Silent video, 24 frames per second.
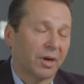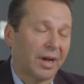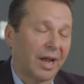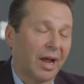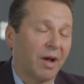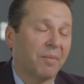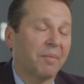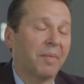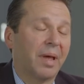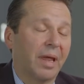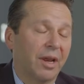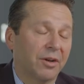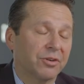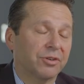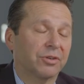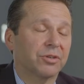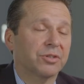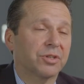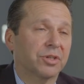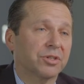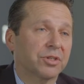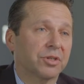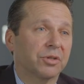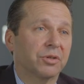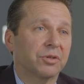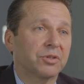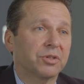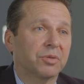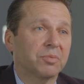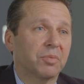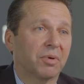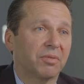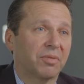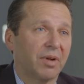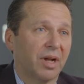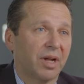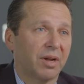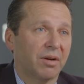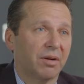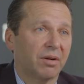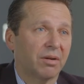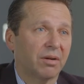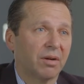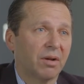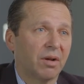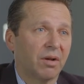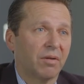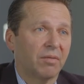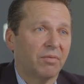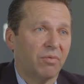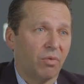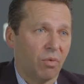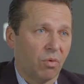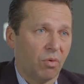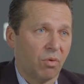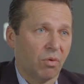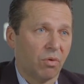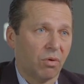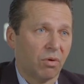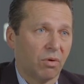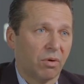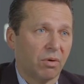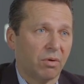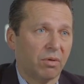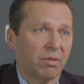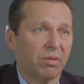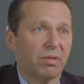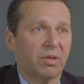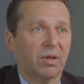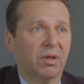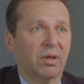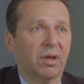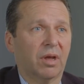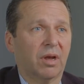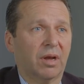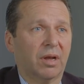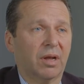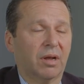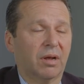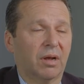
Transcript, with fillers: account manager is the solution provider for the,